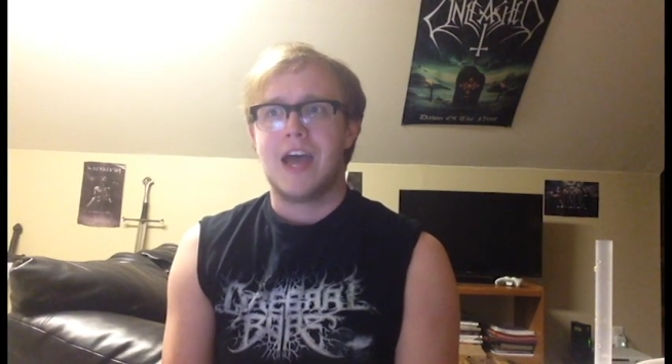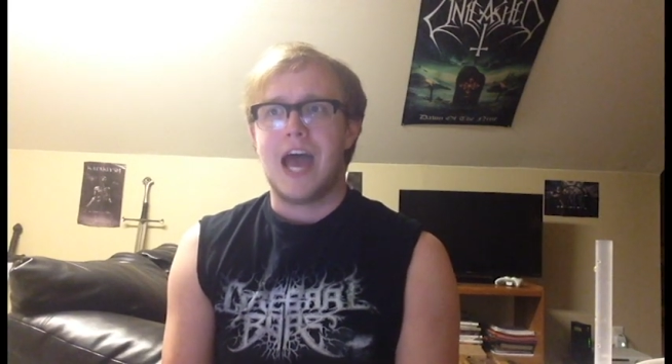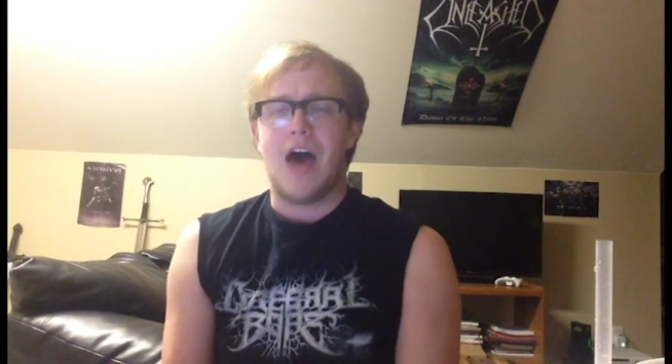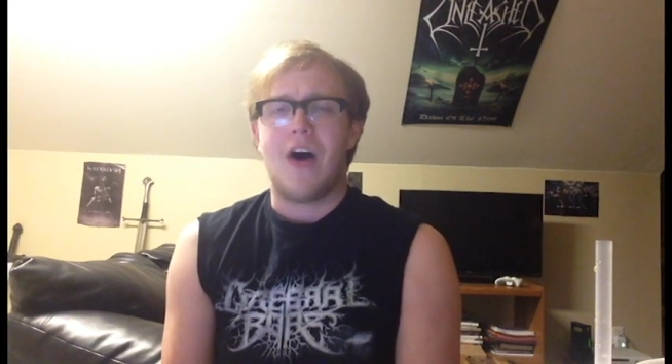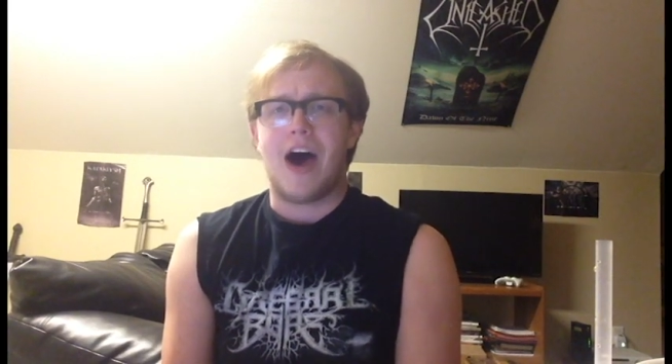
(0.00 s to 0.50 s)

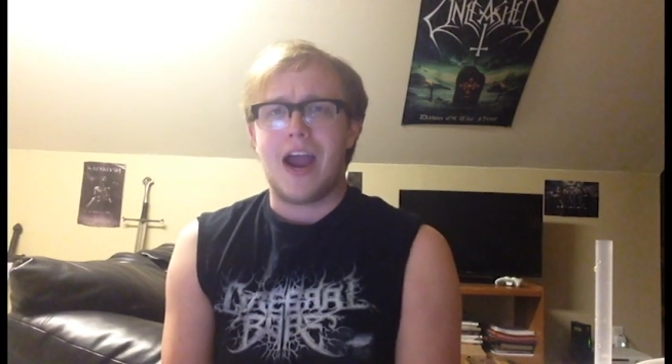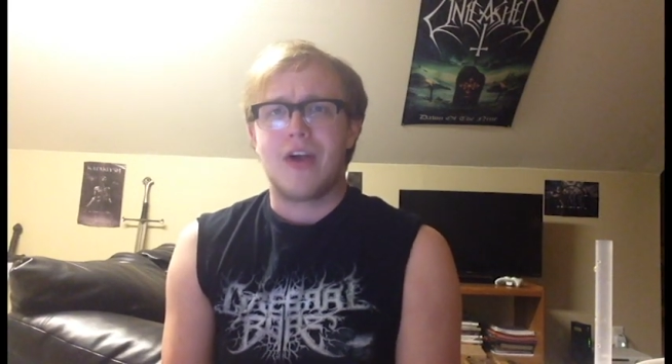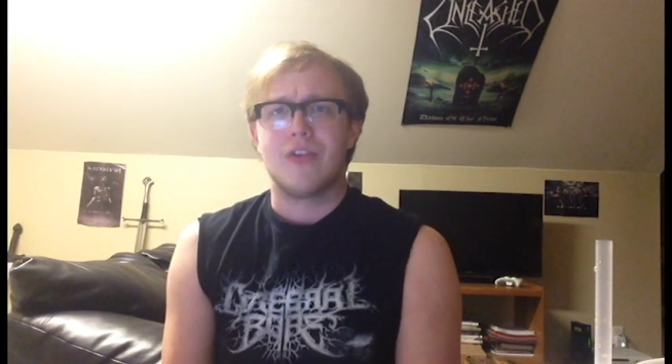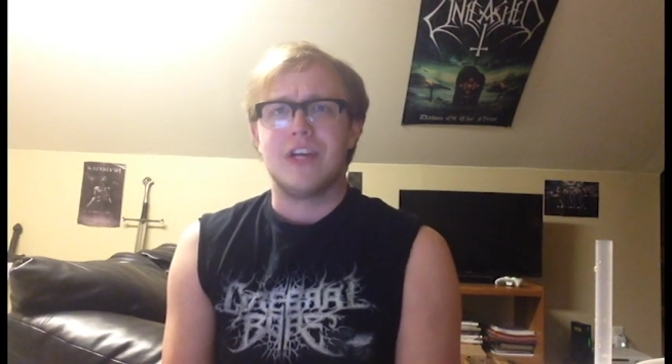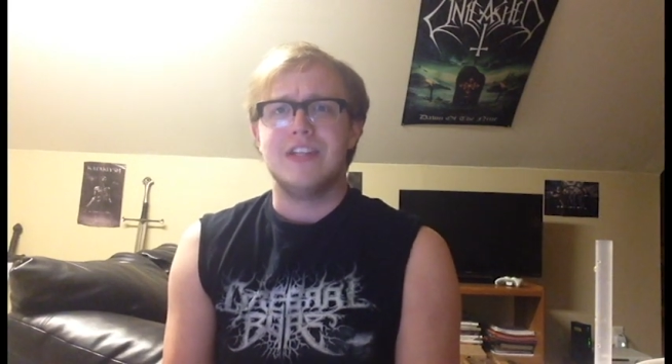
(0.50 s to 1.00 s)
how
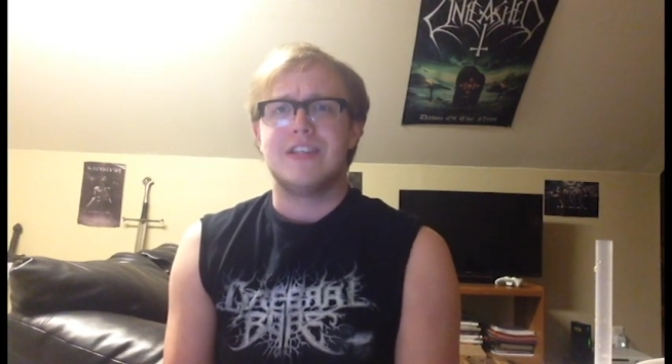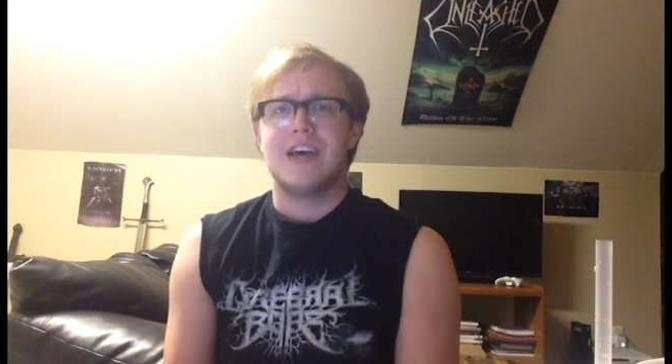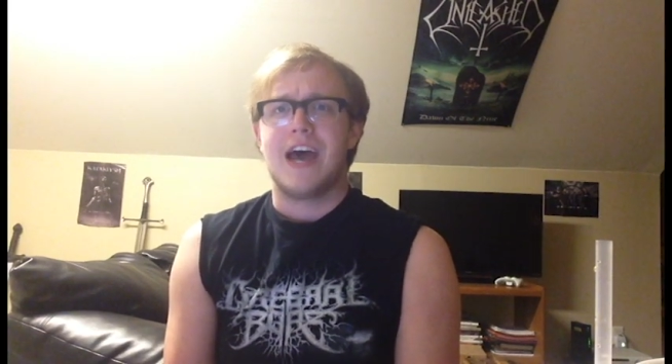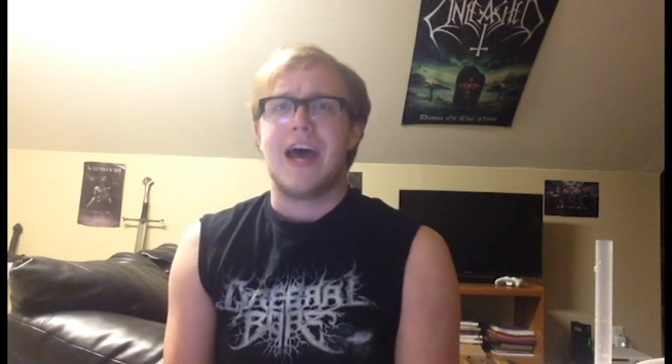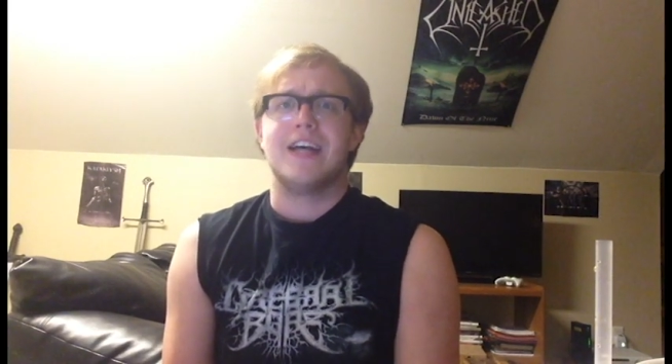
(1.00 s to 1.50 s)
Ireland
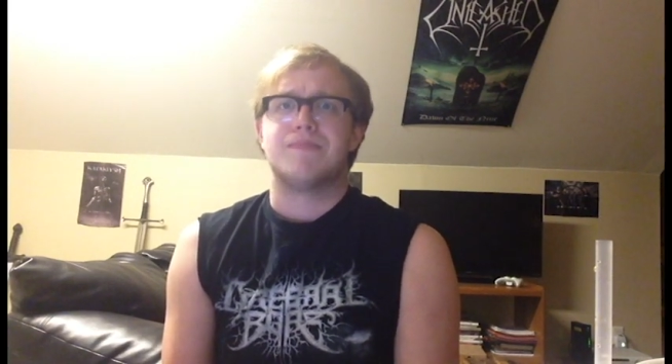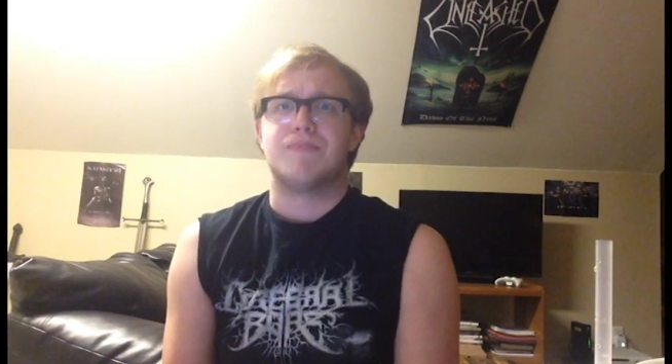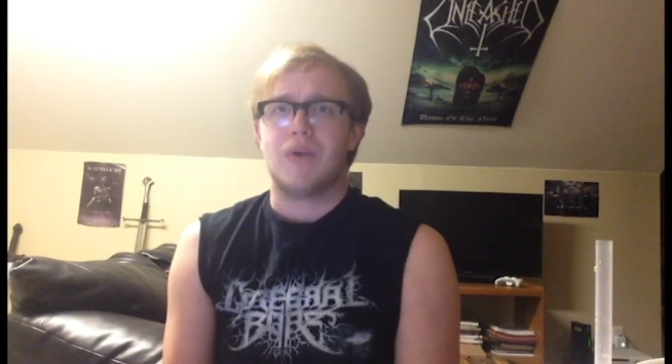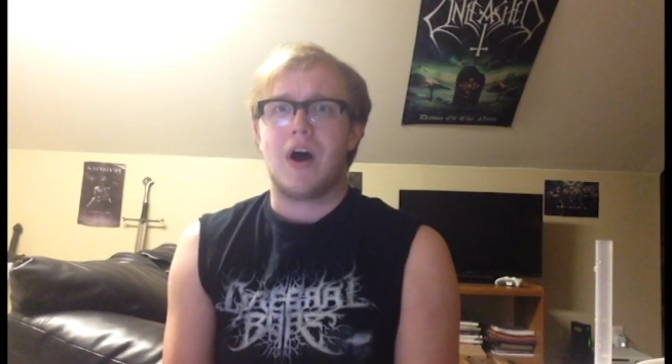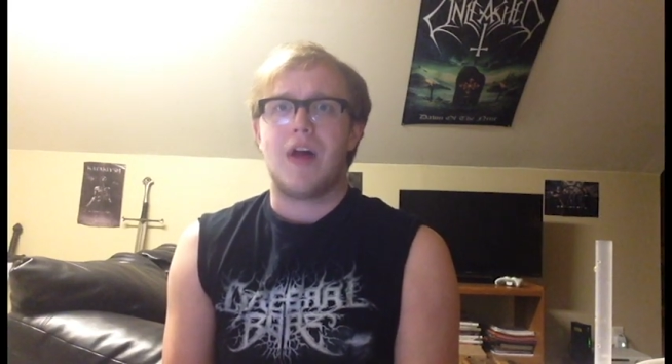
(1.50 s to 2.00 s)
has
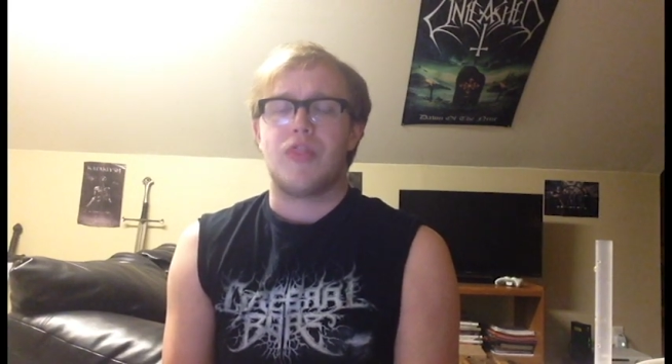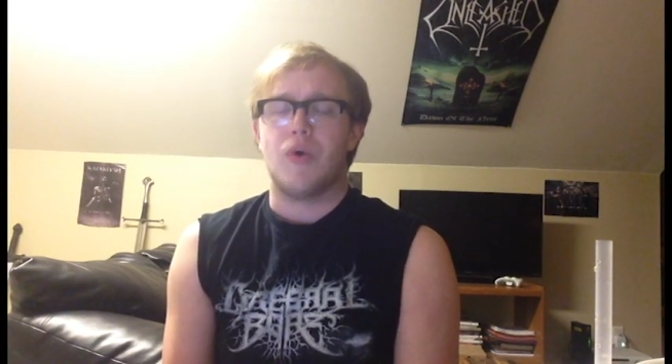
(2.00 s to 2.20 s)
brought the